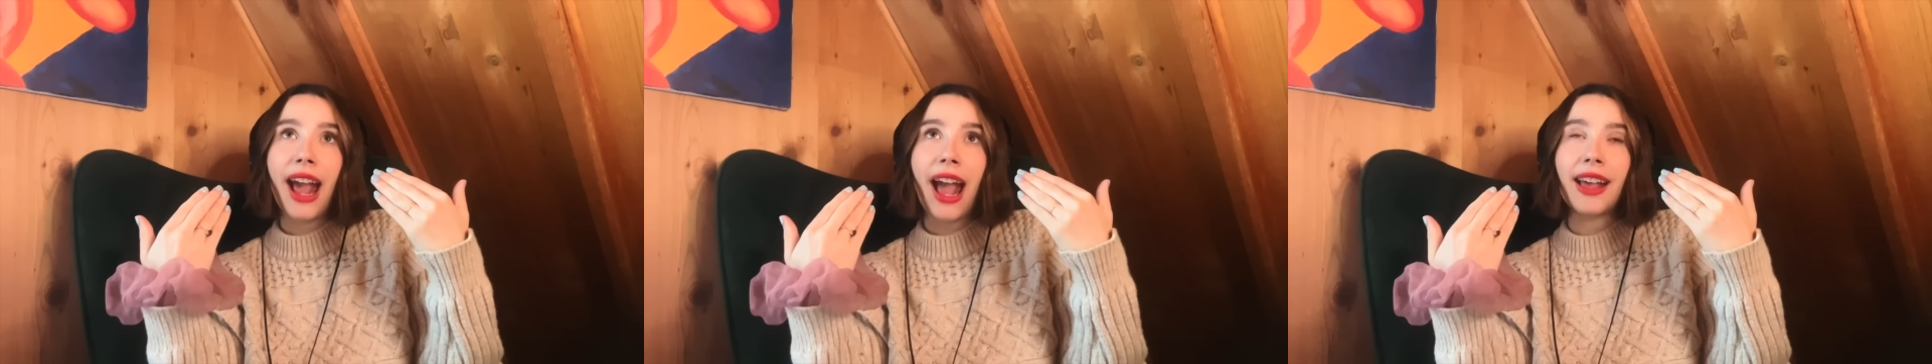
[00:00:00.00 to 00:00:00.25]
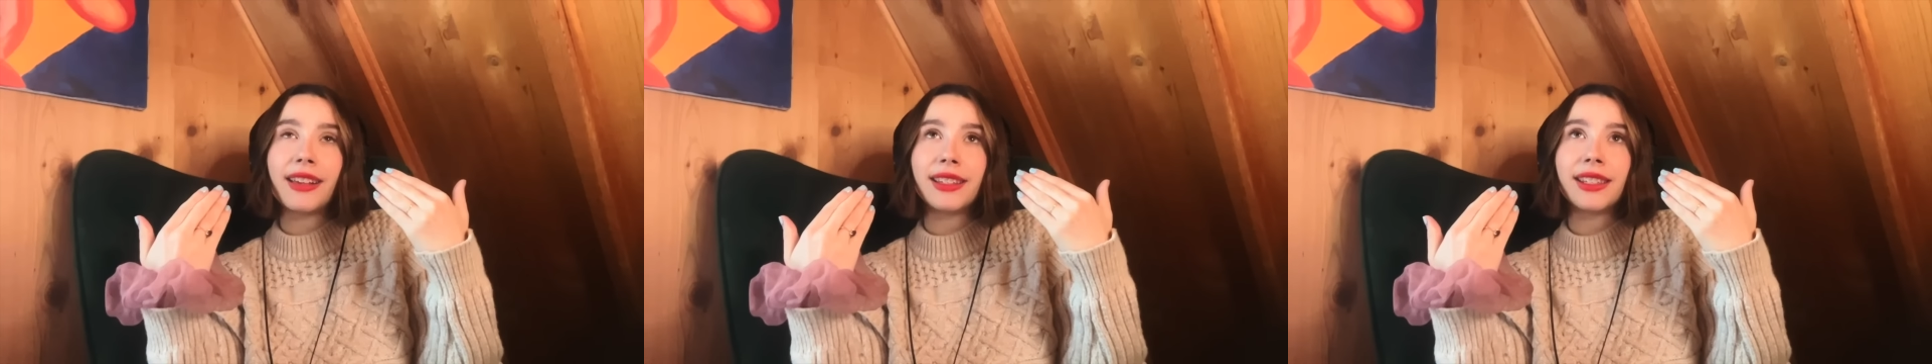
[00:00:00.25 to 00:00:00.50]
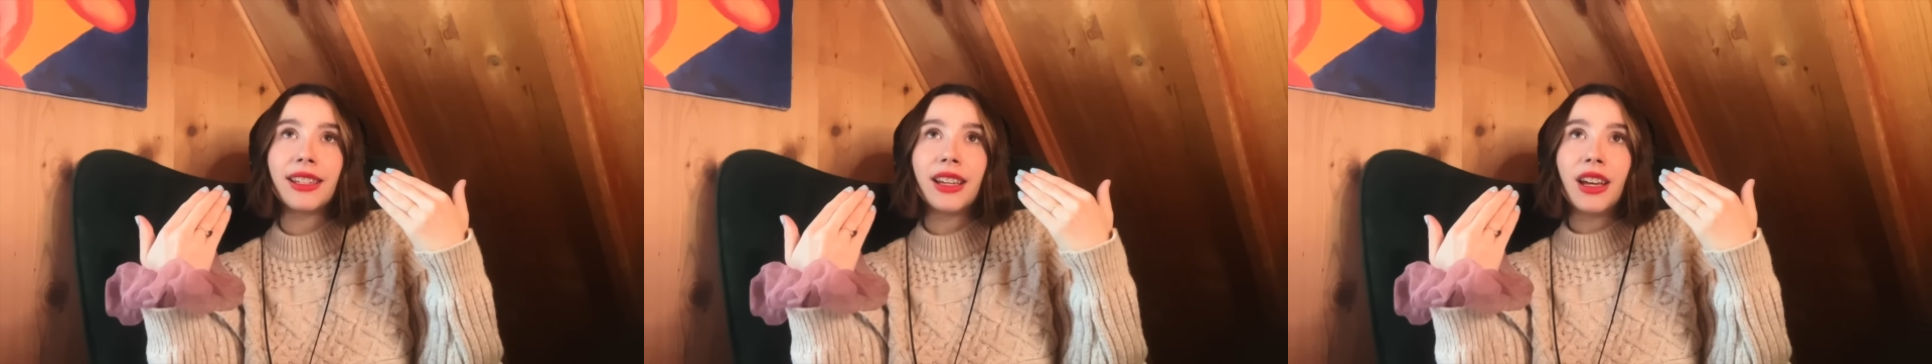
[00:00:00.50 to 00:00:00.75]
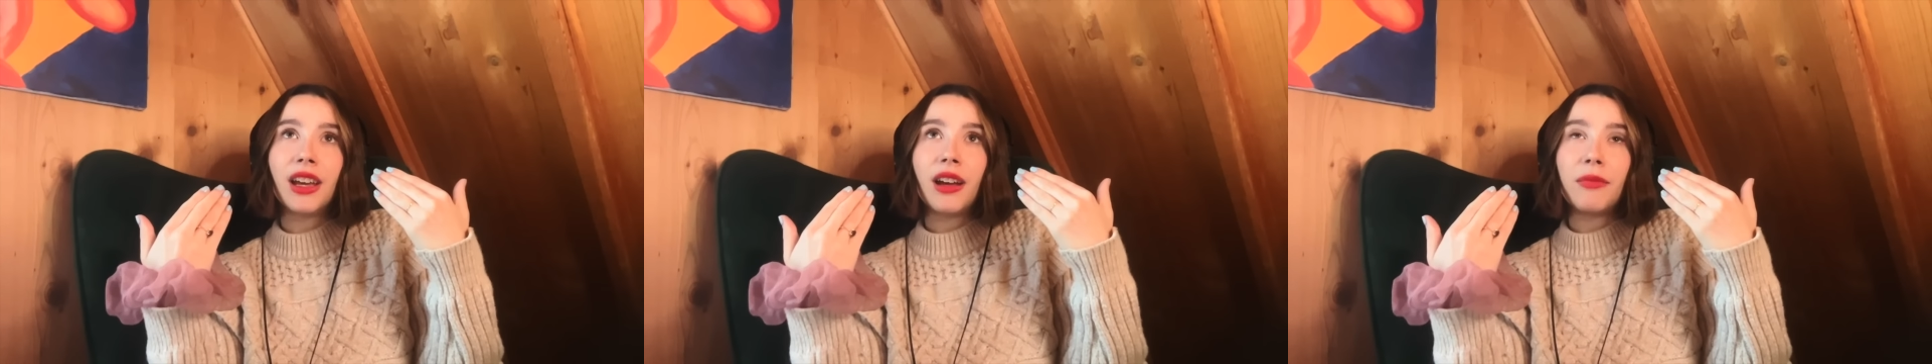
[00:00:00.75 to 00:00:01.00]
as
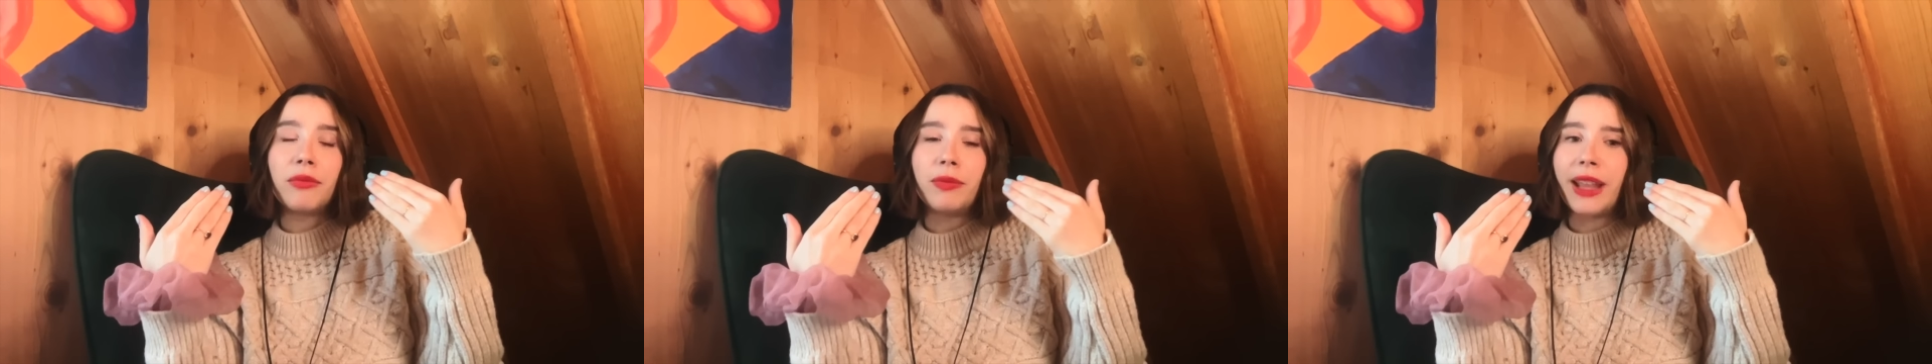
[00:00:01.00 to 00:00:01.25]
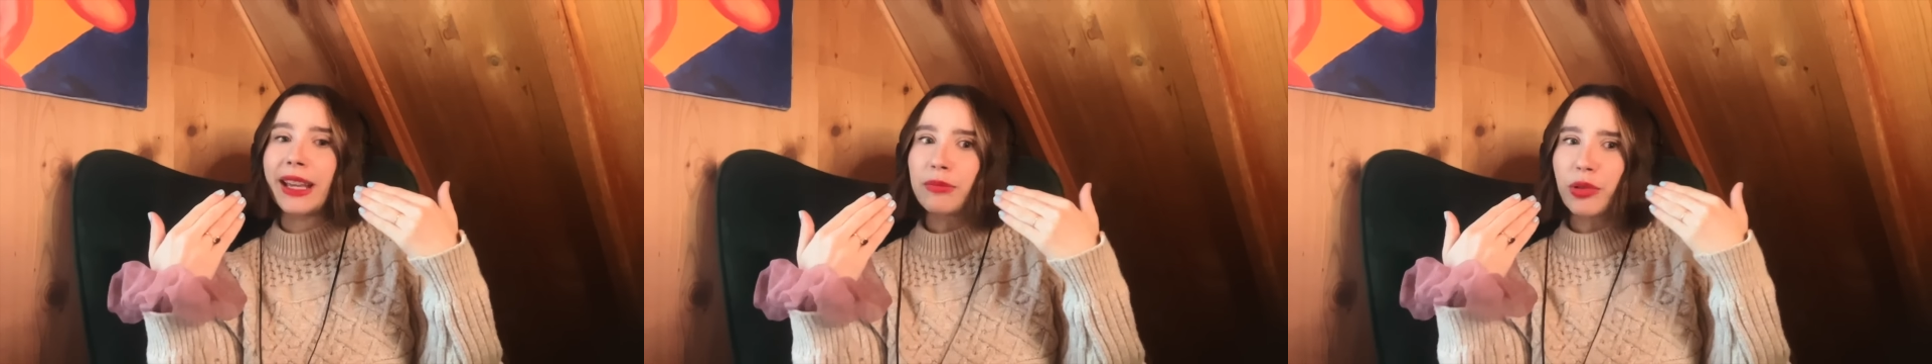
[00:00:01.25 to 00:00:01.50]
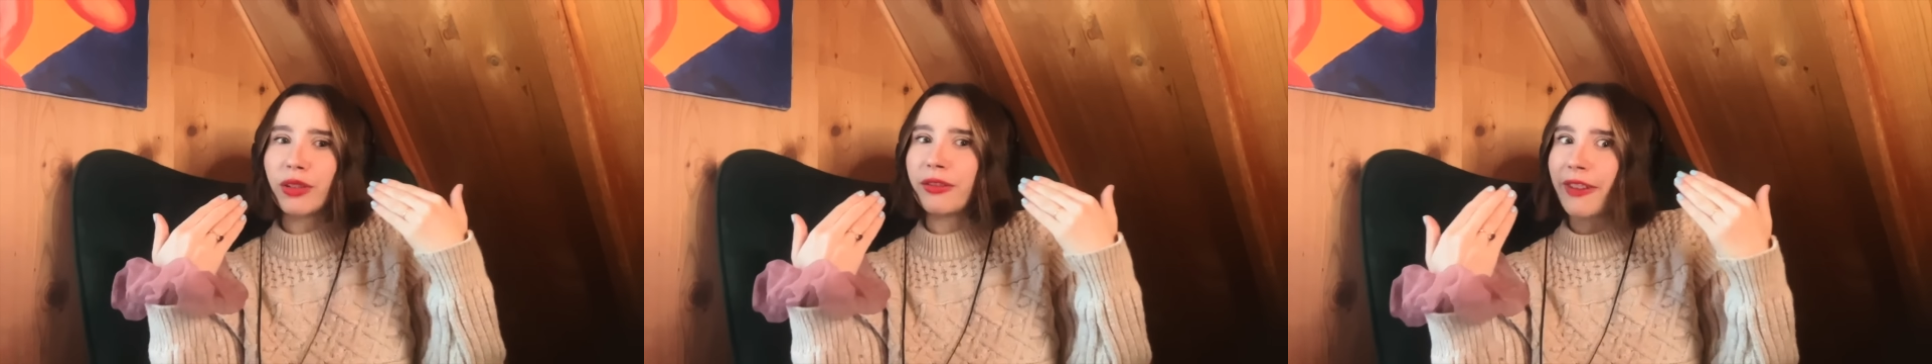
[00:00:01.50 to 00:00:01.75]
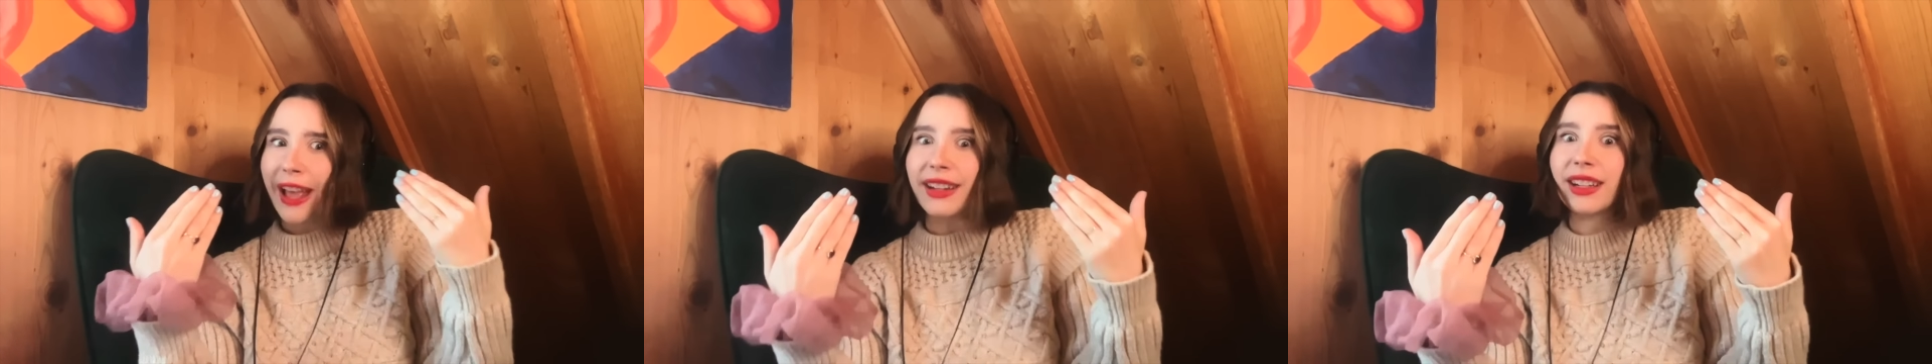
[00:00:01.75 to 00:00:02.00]
like
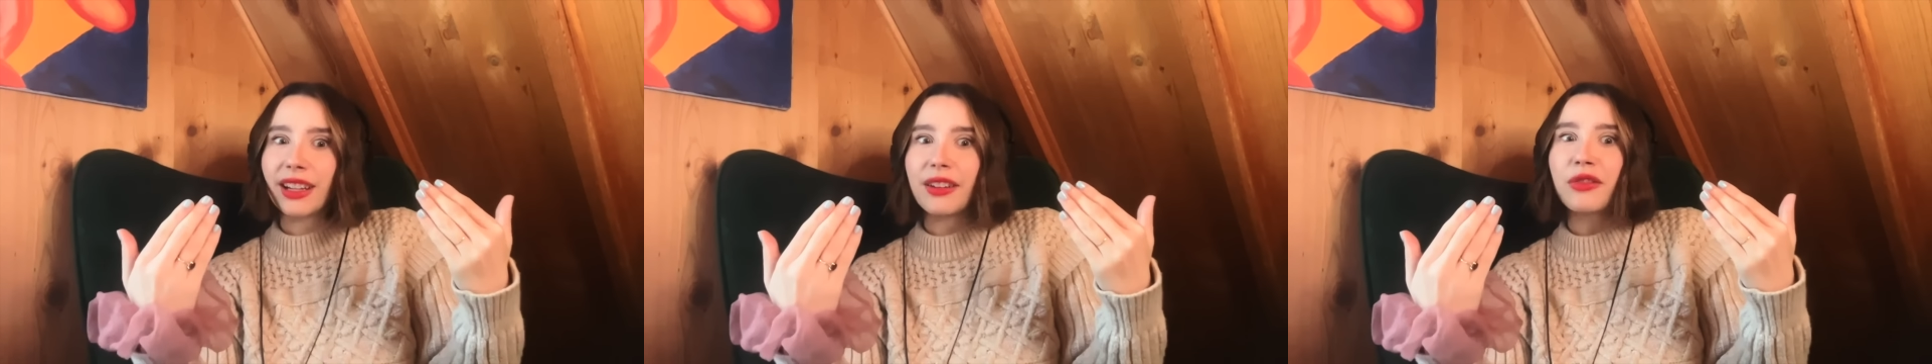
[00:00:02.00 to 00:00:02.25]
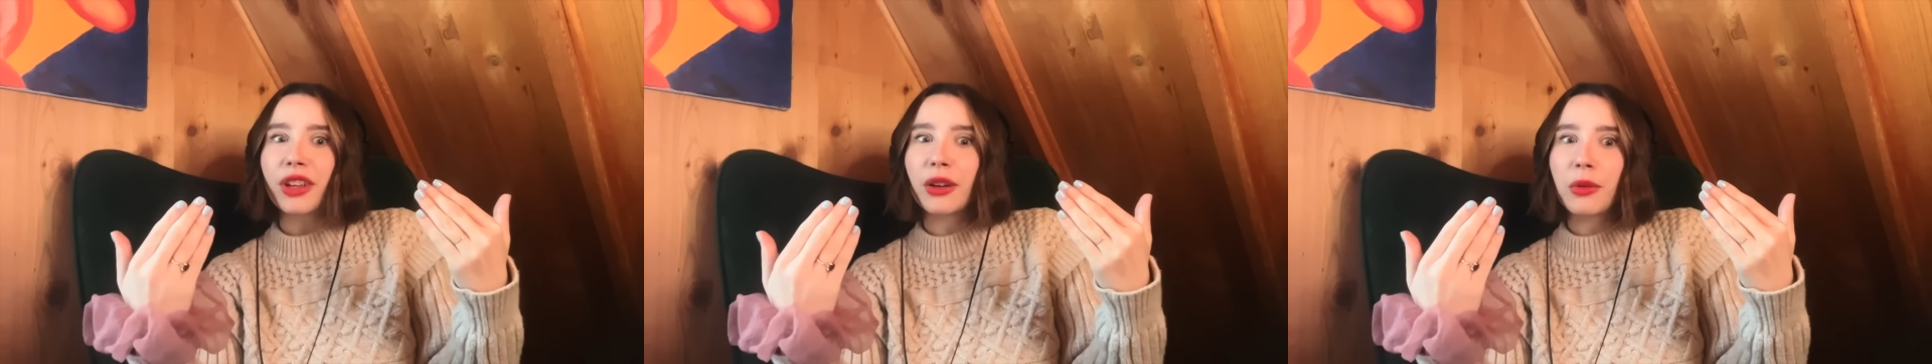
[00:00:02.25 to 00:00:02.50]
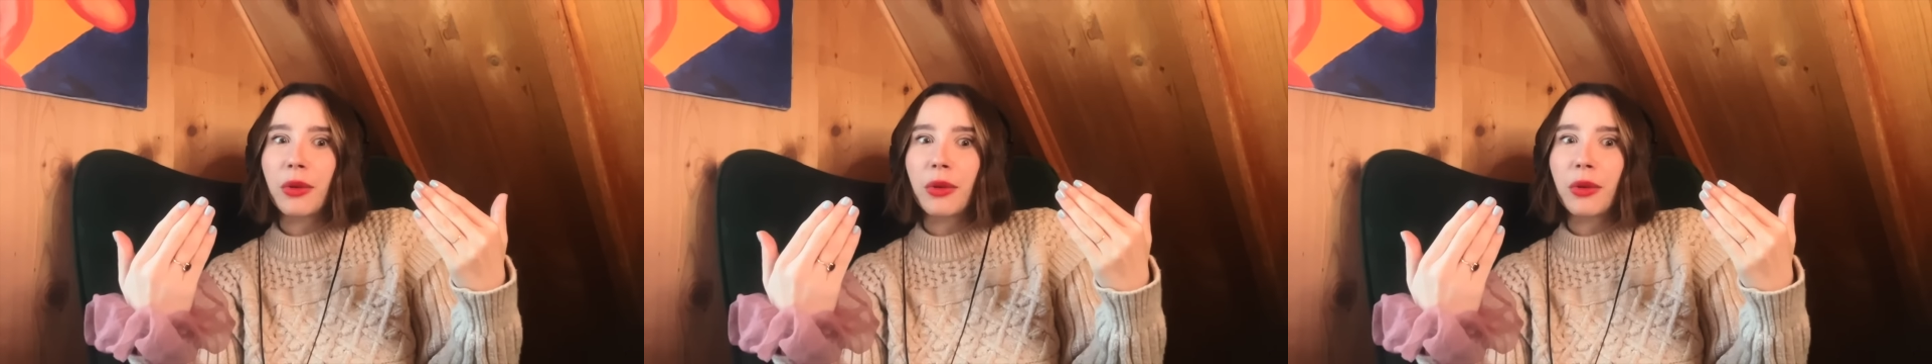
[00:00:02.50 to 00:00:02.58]
preventative in a